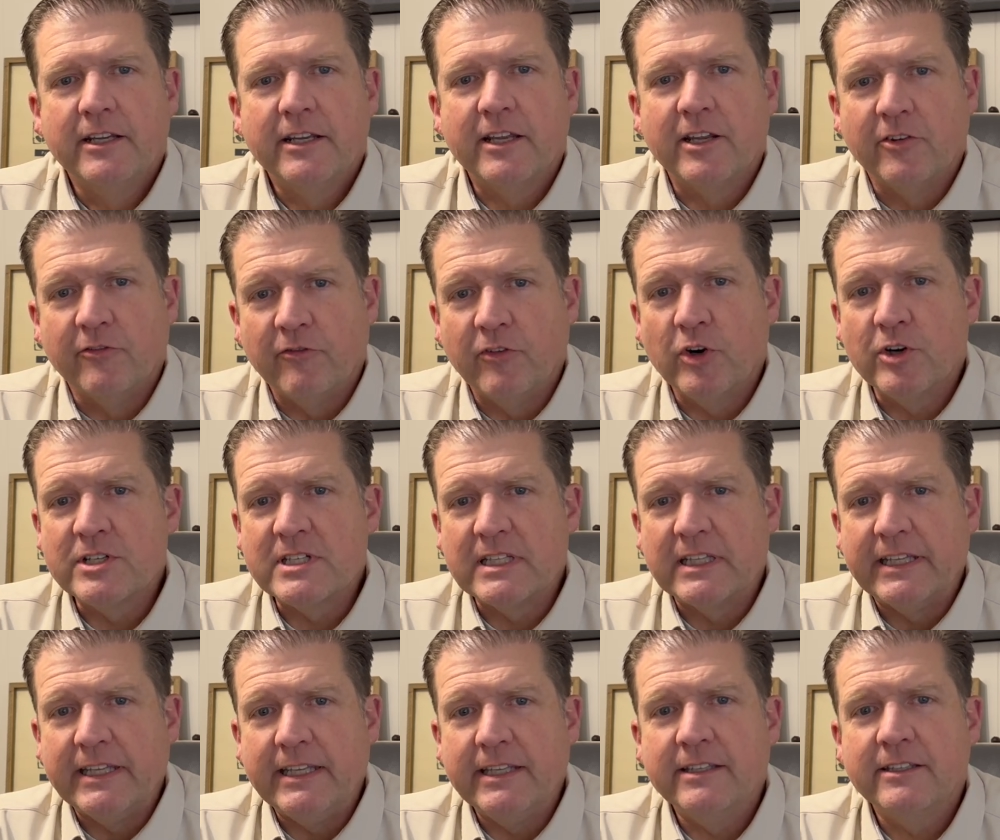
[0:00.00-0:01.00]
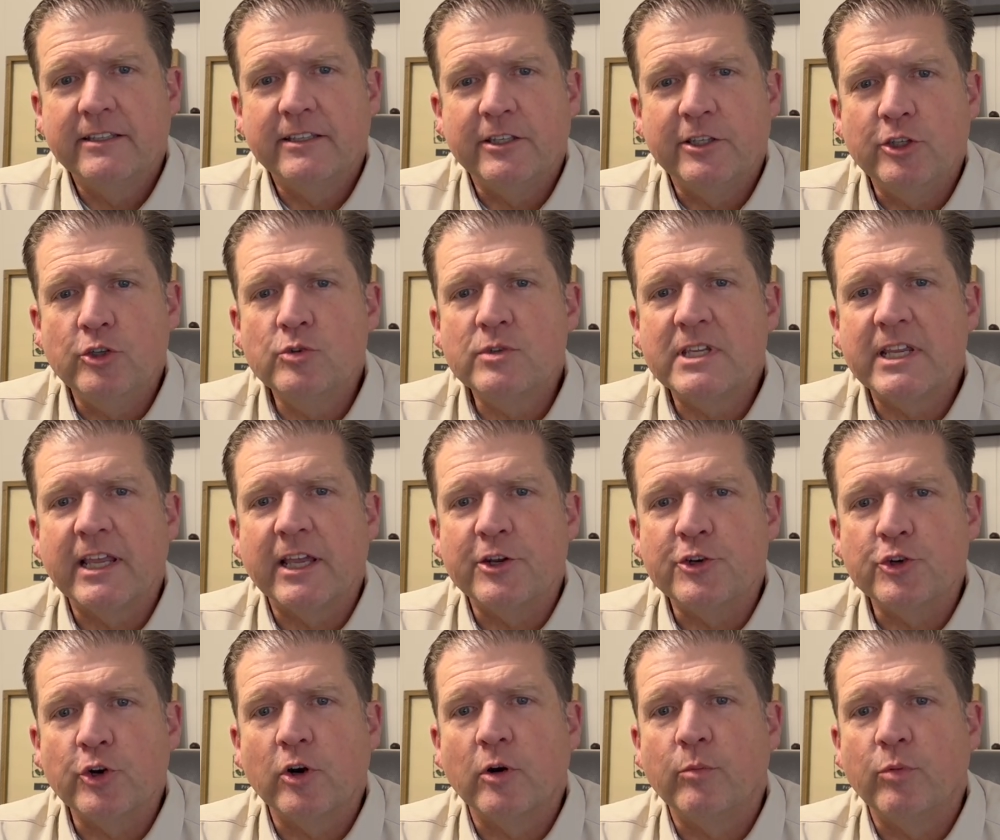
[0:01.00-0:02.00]
Conversely, using a
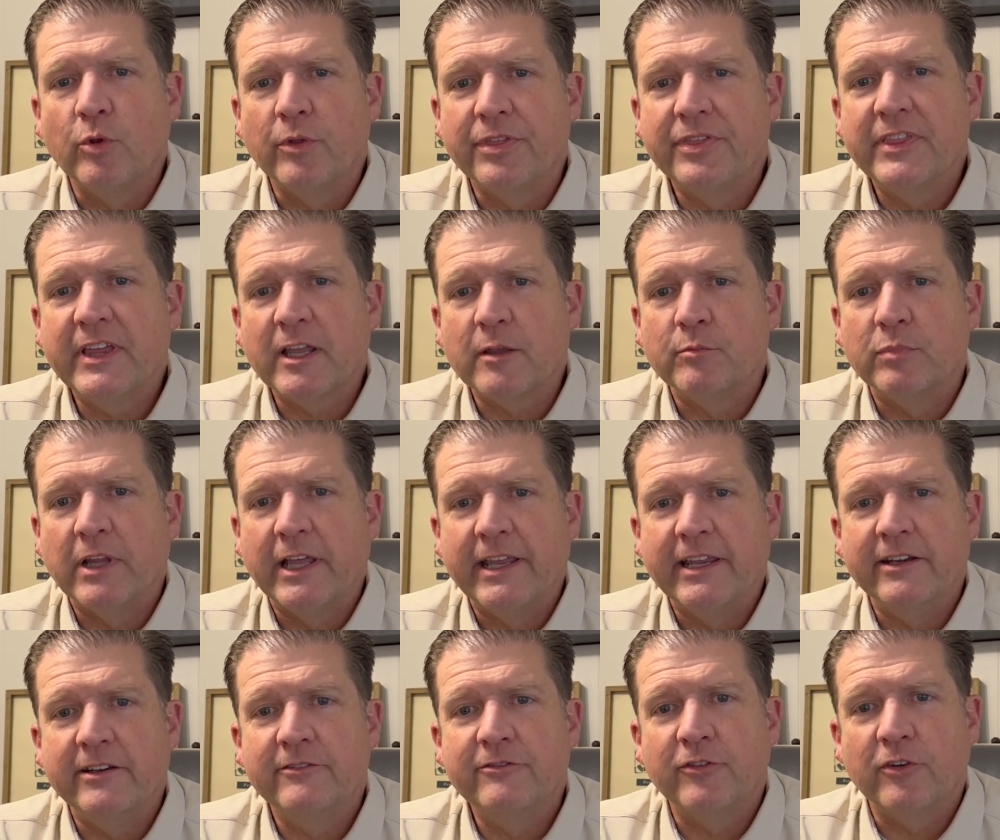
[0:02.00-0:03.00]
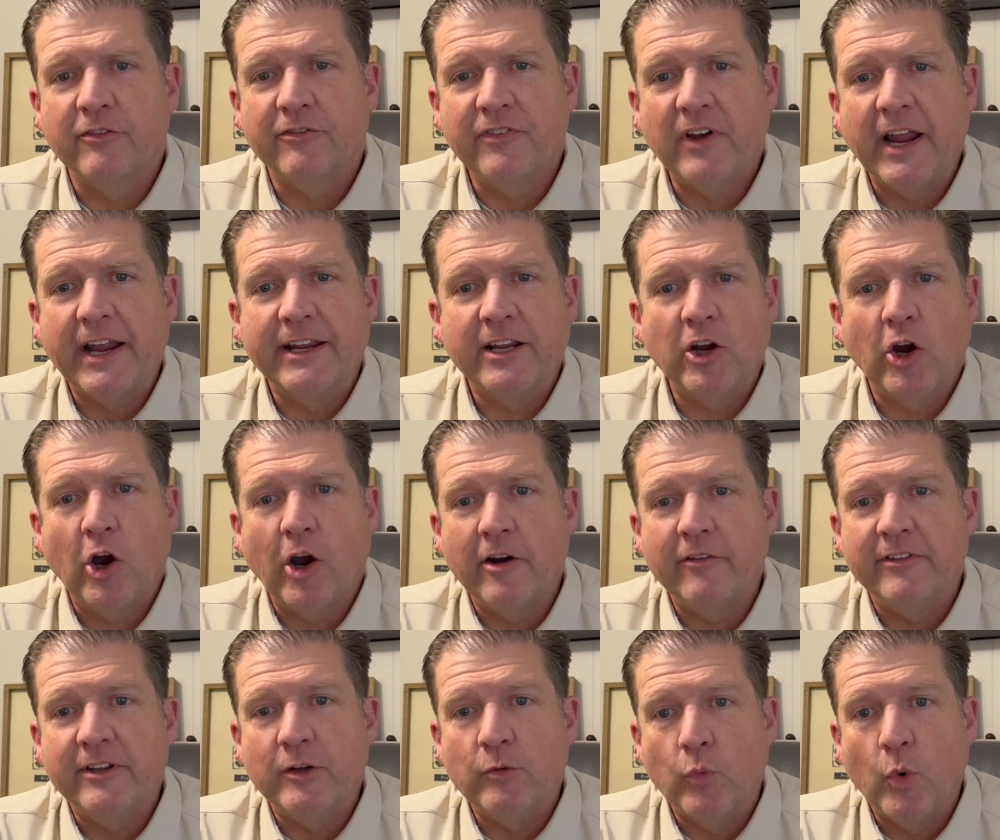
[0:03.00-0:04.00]
durable thick blade for fine
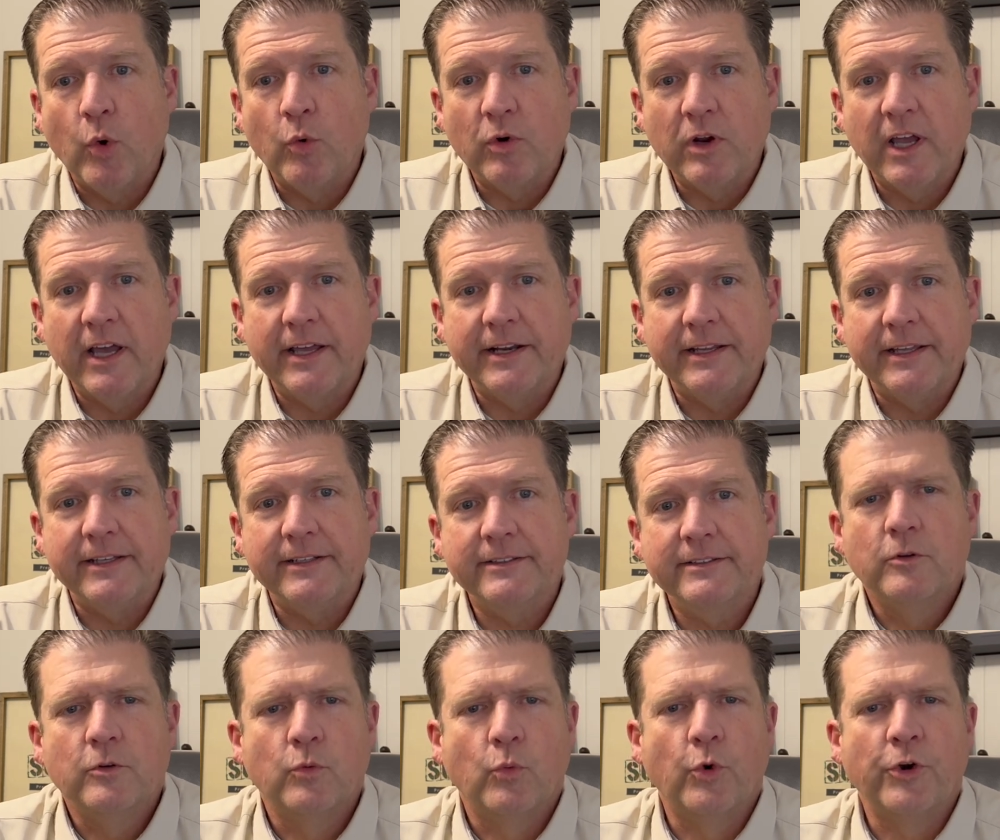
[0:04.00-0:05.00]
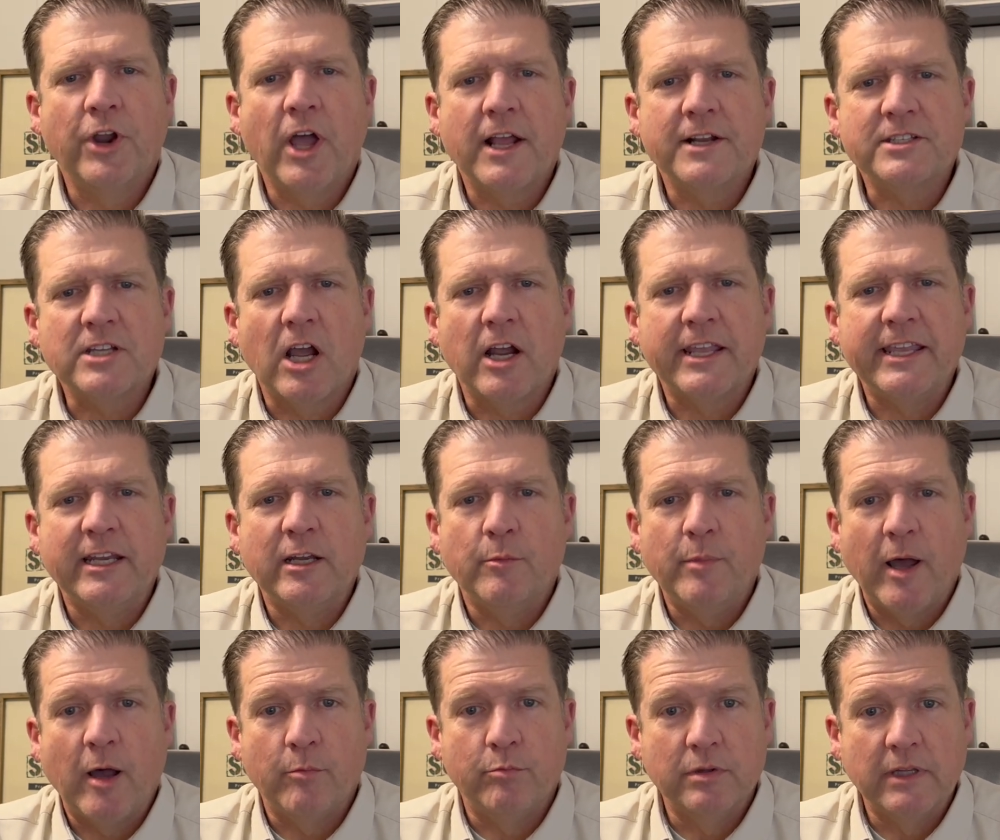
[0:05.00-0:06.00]
carving won't cut it. We're not talking
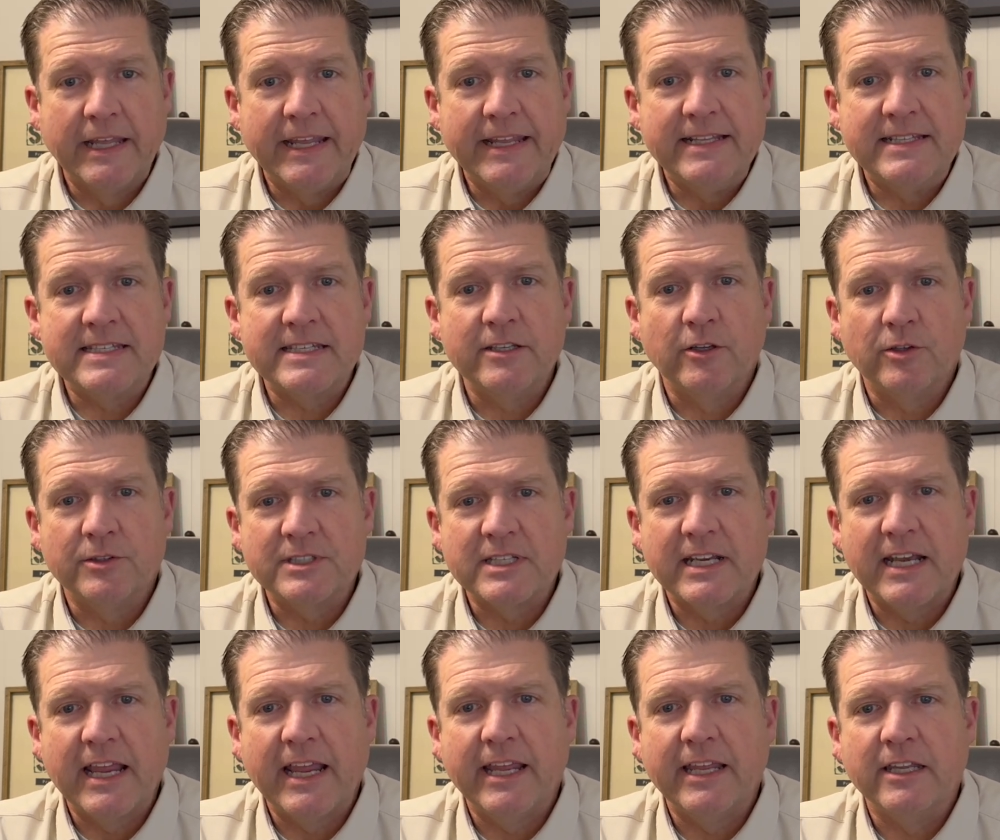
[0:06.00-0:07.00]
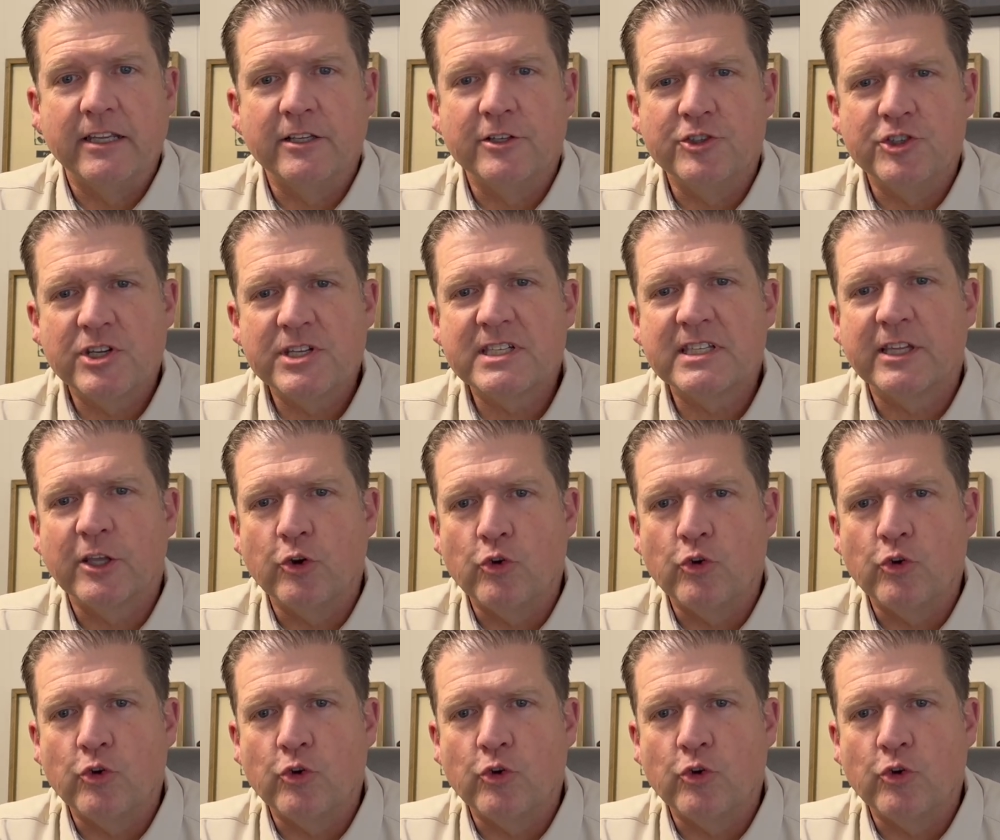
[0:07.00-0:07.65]
about blade steel today, just the